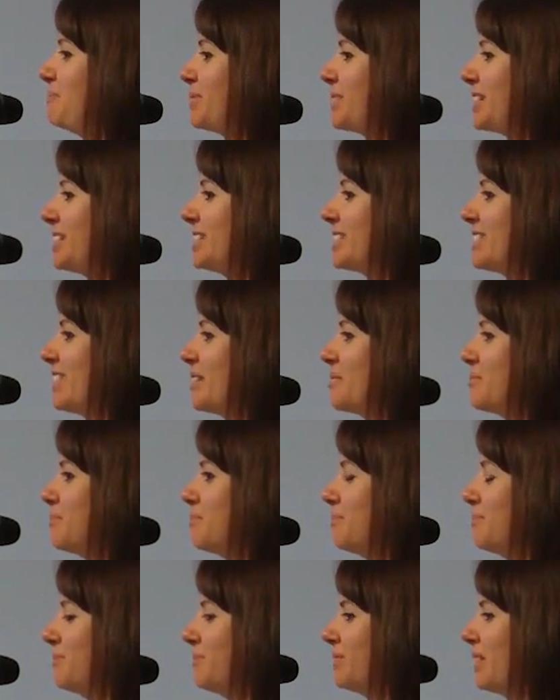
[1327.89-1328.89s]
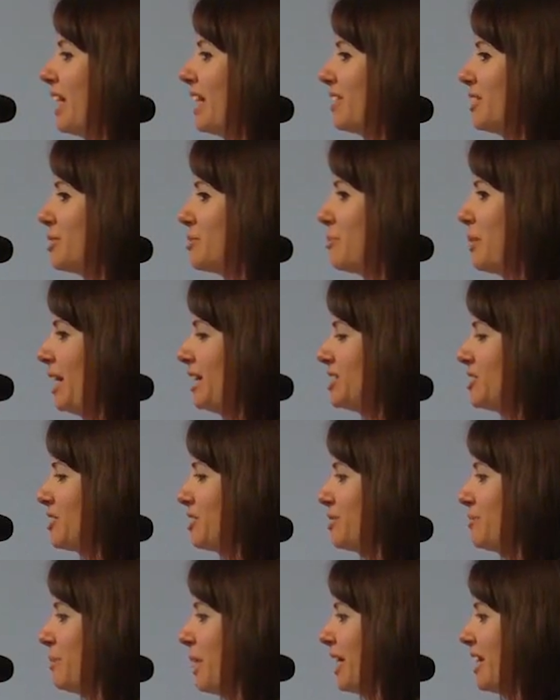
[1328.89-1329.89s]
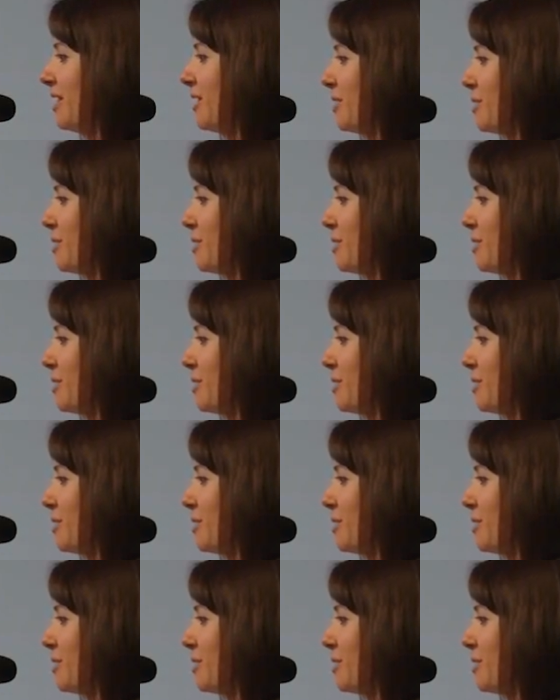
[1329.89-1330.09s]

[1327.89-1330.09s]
please let either Pastor Mike